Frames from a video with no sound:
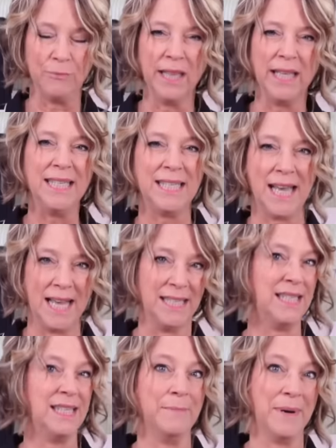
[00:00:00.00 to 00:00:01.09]
really
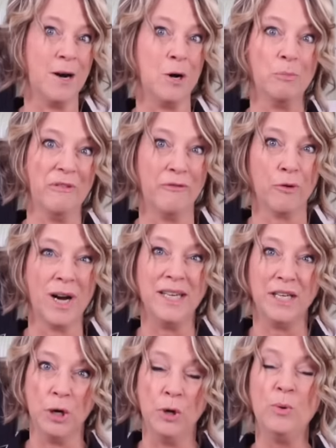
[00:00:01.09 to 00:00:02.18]
test them out before I
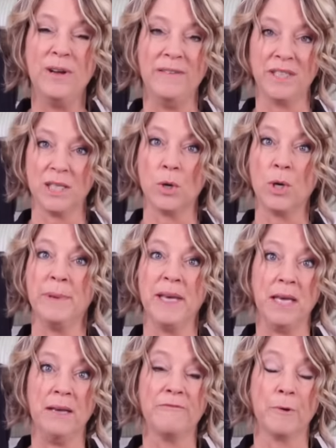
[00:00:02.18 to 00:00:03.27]
know if it's going to
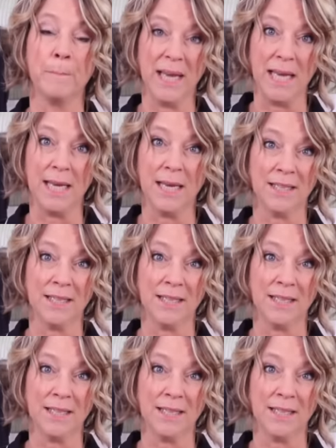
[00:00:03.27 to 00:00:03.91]
be for me.